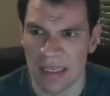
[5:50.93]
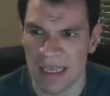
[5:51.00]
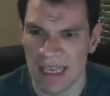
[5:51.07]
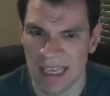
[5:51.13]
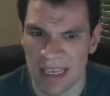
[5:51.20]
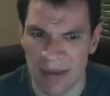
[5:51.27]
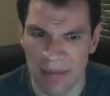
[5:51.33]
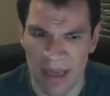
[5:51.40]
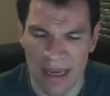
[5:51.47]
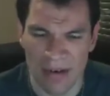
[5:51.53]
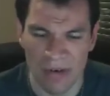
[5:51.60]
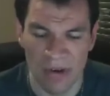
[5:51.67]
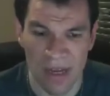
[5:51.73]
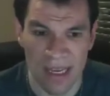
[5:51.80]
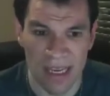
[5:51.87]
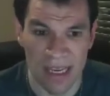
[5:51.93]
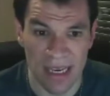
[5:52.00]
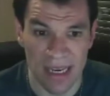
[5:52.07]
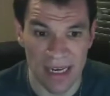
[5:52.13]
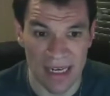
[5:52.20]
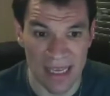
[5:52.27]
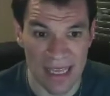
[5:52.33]
Even
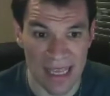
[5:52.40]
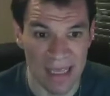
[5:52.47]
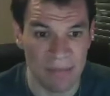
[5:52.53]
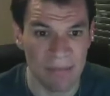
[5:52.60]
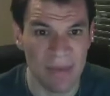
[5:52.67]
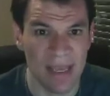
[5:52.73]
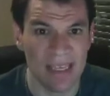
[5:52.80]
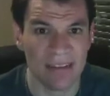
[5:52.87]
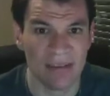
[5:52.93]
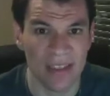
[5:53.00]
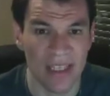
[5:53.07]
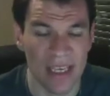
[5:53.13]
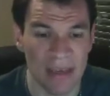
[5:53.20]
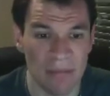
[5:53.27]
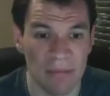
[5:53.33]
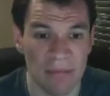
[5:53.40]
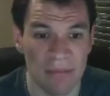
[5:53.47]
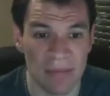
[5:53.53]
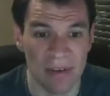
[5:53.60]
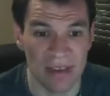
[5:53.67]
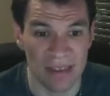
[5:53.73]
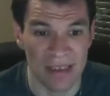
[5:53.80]
when it may
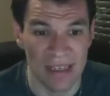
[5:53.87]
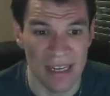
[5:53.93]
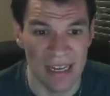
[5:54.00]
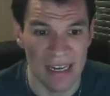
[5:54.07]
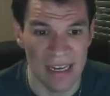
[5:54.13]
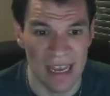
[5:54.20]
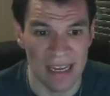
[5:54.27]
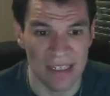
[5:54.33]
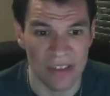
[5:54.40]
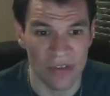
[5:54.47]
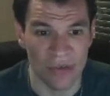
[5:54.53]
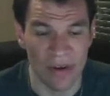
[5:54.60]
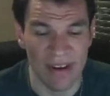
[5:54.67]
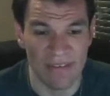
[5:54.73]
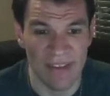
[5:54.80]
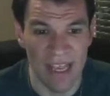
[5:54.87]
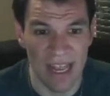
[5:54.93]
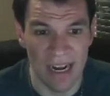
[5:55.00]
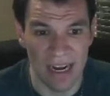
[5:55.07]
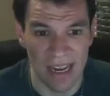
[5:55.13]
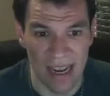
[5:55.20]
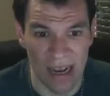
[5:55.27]
seem like
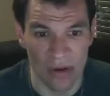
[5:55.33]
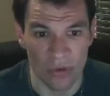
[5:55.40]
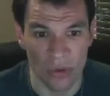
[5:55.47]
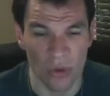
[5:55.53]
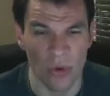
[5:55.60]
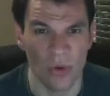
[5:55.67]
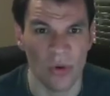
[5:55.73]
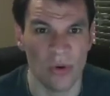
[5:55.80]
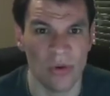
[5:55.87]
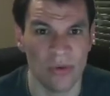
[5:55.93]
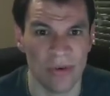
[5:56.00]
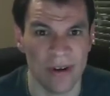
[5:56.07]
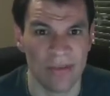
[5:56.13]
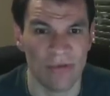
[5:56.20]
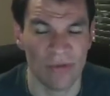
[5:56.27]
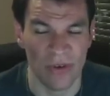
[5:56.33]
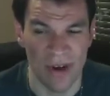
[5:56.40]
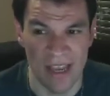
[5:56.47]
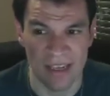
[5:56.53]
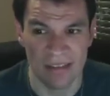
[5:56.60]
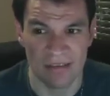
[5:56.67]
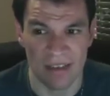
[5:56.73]
trivial how to
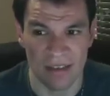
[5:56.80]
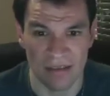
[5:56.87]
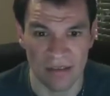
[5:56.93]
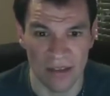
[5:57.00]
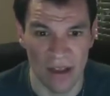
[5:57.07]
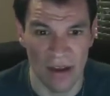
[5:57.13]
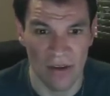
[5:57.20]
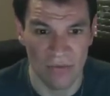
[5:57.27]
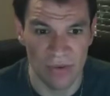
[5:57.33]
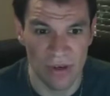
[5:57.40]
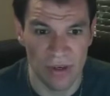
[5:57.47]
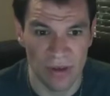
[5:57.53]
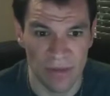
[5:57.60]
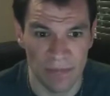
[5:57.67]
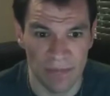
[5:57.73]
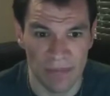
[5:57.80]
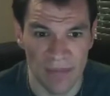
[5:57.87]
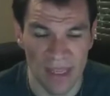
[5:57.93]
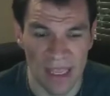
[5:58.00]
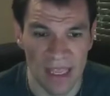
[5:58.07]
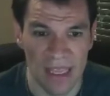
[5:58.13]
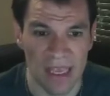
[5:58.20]
rephrase the stuff,
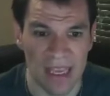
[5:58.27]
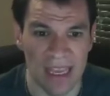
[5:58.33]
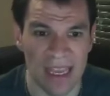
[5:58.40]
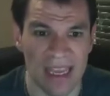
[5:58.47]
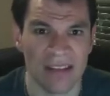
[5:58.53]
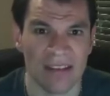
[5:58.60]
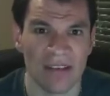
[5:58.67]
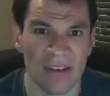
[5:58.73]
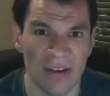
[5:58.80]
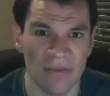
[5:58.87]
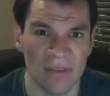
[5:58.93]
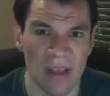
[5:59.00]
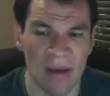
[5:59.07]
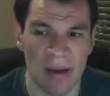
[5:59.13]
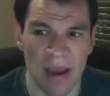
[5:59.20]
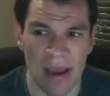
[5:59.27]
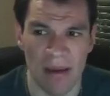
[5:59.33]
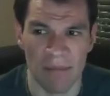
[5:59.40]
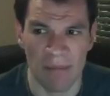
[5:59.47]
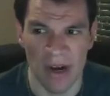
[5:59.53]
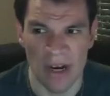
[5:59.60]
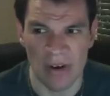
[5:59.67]
it's
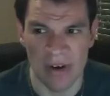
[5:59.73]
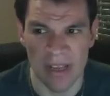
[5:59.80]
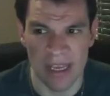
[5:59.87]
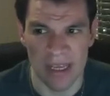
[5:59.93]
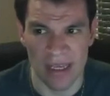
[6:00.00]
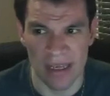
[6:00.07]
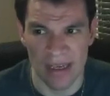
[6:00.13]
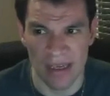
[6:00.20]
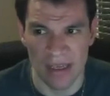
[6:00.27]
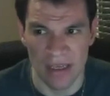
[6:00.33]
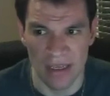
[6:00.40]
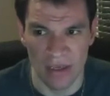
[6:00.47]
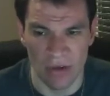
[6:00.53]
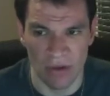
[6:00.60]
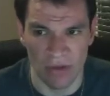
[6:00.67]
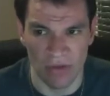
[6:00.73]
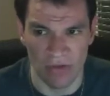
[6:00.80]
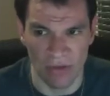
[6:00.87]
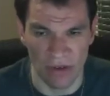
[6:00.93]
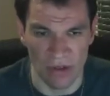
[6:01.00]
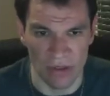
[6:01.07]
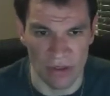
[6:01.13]
often very
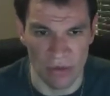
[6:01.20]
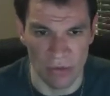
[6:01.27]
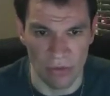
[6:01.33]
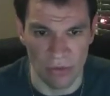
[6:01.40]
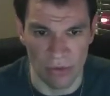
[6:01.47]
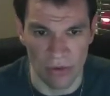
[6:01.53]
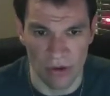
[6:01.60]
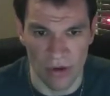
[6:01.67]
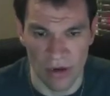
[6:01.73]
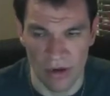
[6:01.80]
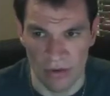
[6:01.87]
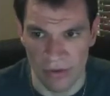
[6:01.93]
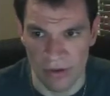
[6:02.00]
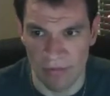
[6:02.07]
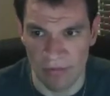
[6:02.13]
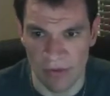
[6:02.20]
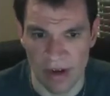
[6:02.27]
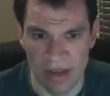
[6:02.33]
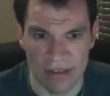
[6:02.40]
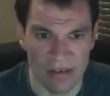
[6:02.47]
useful to rephrase